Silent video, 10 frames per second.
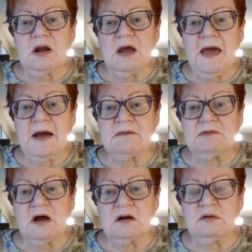a heck of
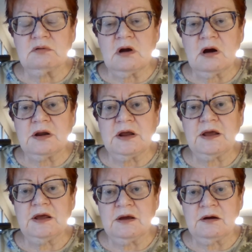a lot going on
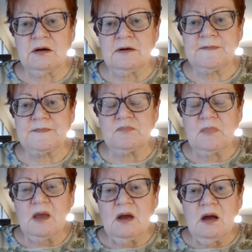here.
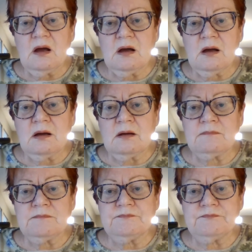
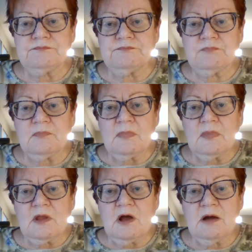I'm
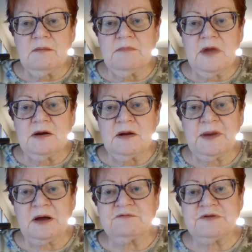in a
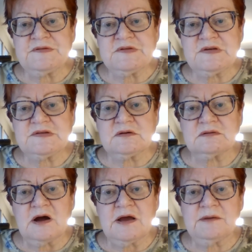pickle frenzy,
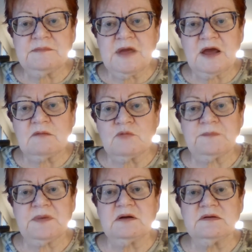so I am making
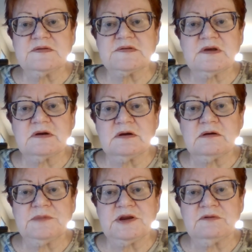more pickles.
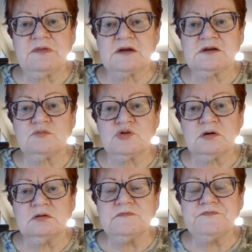I'll be doing that
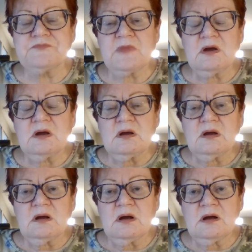tomorrow.
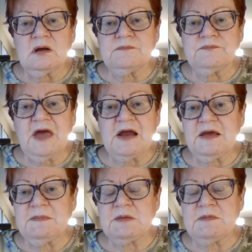
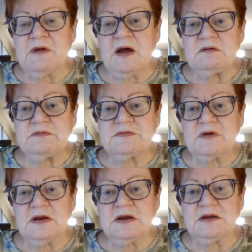Can't keep them in the house.
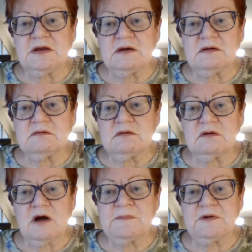I need to
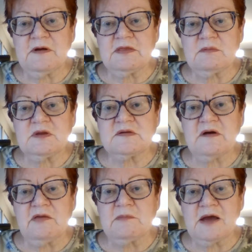copyright them and
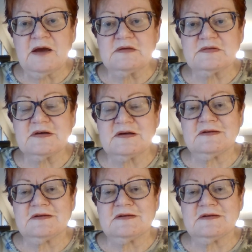sell them, I guess.